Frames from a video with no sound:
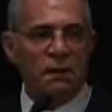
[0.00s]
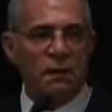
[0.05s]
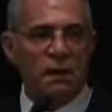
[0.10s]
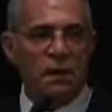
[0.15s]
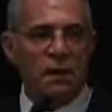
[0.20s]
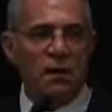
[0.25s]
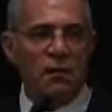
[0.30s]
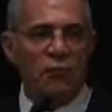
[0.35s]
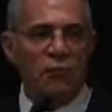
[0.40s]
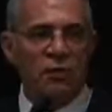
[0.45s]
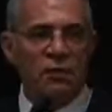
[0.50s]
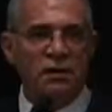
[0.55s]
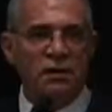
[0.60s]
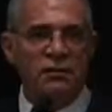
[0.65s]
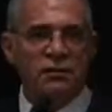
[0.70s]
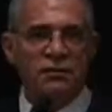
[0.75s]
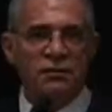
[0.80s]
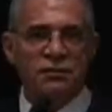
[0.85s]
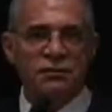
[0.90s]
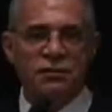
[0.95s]
a
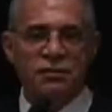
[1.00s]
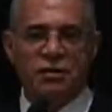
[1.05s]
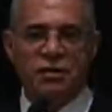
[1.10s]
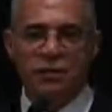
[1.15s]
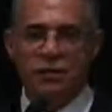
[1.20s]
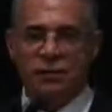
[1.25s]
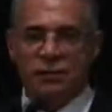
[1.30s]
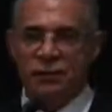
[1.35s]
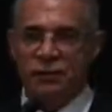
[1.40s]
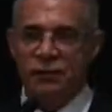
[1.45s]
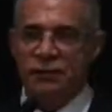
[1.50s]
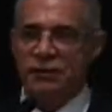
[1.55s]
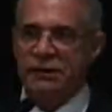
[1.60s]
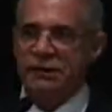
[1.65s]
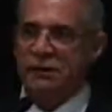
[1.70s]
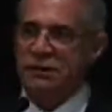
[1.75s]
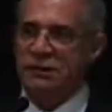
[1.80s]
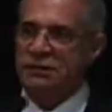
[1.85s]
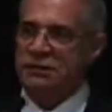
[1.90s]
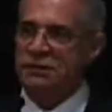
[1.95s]
religious
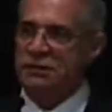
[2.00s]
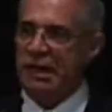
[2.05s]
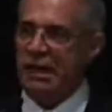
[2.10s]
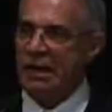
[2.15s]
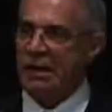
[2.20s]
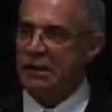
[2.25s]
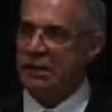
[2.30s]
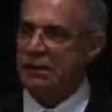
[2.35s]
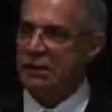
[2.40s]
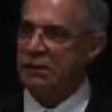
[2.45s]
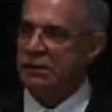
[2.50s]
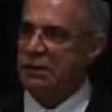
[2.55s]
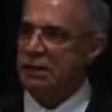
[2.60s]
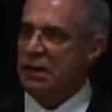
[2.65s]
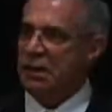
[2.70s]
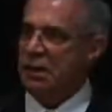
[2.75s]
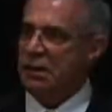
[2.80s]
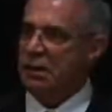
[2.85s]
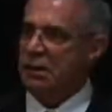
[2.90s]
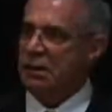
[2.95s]
community
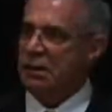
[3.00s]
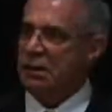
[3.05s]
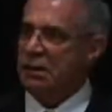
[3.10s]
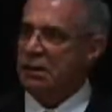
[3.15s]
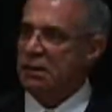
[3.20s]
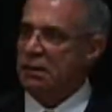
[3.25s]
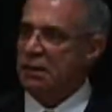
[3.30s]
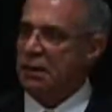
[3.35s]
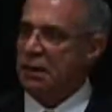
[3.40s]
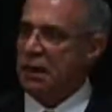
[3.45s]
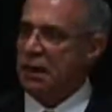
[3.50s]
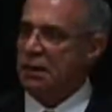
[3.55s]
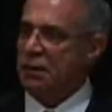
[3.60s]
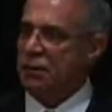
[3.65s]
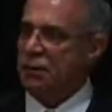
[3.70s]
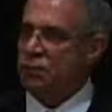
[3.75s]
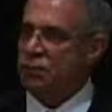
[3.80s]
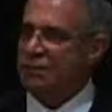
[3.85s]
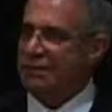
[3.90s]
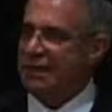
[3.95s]
taken
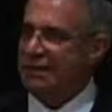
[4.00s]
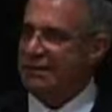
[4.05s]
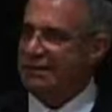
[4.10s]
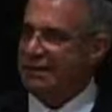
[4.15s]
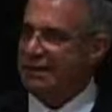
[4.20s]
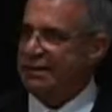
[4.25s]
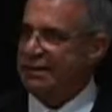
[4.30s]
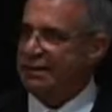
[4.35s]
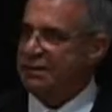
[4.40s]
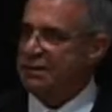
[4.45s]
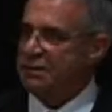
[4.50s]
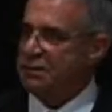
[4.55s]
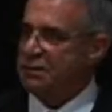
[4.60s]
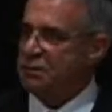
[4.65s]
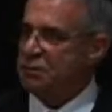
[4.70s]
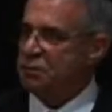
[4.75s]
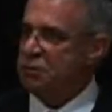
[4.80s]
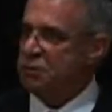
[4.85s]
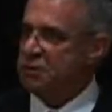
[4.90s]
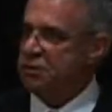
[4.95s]
and whose
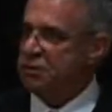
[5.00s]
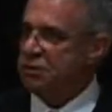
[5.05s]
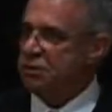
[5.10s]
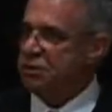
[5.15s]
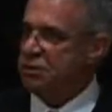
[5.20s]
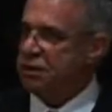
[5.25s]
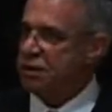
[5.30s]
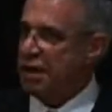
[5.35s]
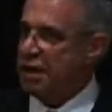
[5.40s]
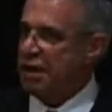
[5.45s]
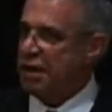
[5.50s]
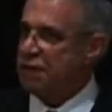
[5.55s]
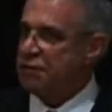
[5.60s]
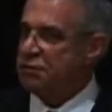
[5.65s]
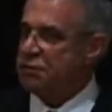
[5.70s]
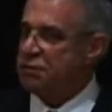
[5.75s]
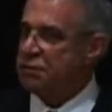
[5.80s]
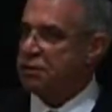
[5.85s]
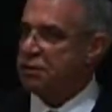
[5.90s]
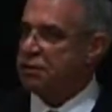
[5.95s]
identities would be
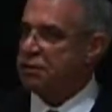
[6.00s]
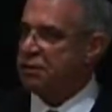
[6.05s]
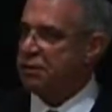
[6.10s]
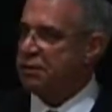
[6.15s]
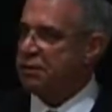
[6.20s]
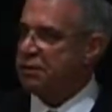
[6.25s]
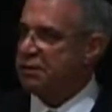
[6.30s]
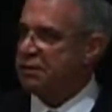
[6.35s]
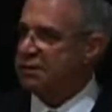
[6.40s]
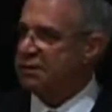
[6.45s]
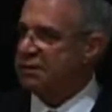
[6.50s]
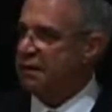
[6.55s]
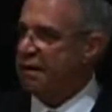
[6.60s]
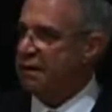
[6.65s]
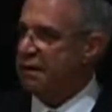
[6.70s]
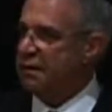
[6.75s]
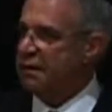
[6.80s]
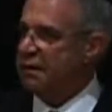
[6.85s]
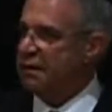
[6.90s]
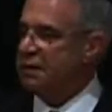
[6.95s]
changed to an
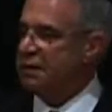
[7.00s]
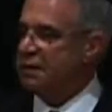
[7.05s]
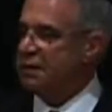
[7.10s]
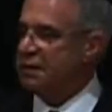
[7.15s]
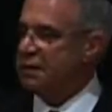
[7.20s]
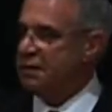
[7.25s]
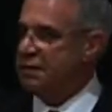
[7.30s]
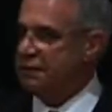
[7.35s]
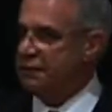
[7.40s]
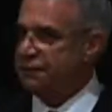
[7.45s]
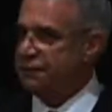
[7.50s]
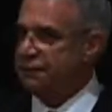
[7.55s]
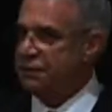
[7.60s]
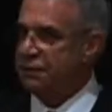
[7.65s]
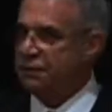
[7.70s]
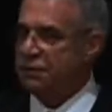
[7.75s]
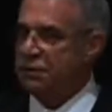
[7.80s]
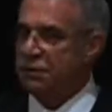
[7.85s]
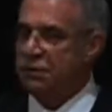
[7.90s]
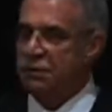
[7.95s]
entirely
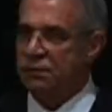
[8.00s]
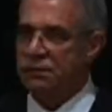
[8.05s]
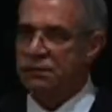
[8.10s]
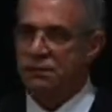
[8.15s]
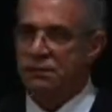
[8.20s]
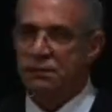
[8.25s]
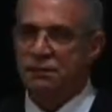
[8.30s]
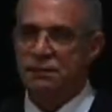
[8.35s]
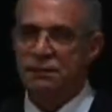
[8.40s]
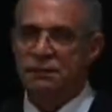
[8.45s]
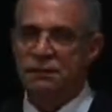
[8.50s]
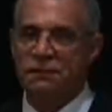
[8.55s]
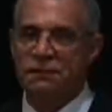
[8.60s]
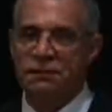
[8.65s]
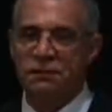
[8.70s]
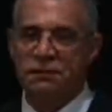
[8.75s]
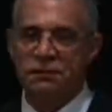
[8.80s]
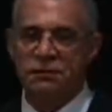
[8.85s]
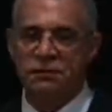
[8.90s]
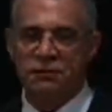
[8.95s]
different culture,
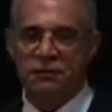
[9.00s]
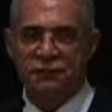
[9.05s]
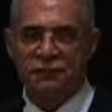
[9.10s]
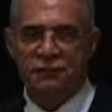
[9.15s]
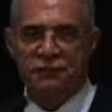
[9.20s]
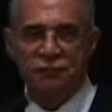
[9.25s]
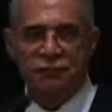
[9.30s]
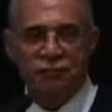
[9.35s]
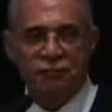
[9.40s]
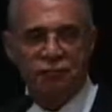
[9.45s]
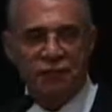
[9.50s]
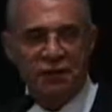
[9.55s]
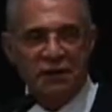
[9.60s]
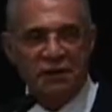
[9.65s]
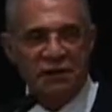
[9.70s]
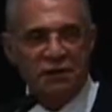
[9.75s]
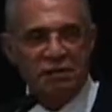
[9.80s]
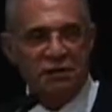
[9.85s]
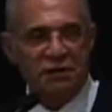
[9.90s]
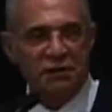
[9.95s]
different
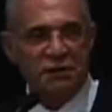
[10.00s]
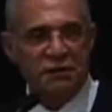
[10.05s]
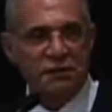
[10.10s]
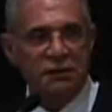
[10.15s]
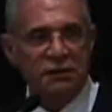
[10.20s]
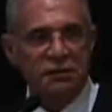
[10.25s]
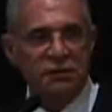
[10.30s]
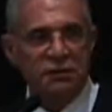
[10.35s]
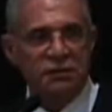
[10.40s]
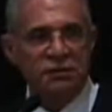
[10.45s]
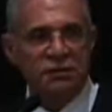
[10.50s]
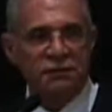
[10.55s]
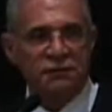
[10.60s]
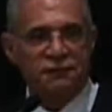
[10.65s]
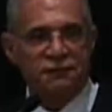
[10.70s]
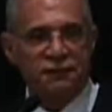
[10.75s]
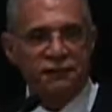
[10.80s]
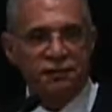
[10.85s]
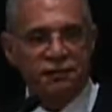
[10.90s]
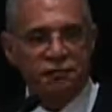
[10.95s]
religion,
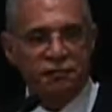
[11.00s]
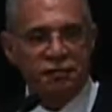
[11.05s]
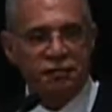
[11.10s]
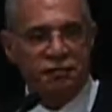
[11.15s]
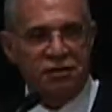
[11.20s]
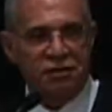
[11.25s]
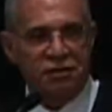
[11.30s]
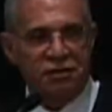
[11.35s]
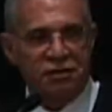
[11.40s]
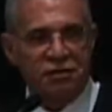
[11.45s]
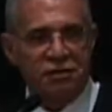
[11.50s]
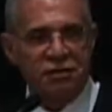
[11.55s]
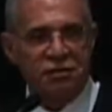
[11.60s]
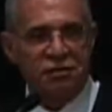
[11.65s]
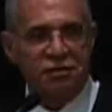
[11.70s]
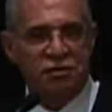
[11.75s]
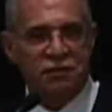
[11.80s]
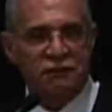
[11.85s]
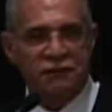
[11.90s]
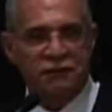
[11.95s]
different tradition,
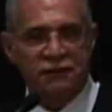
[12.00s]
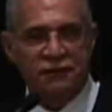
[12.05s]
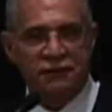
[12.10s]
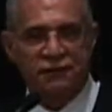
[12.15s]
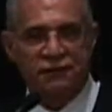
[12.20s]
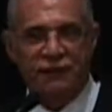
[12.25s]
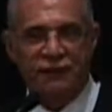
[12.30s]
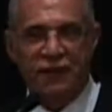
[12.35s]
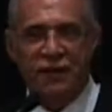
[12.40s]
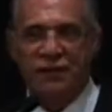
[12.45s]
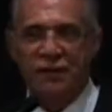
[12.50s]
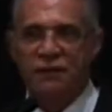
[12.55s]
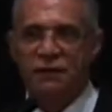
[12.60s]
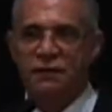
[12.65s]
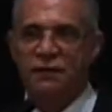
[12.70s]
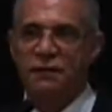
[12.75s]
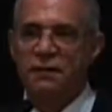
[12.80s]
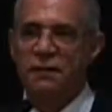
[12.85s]
different faith,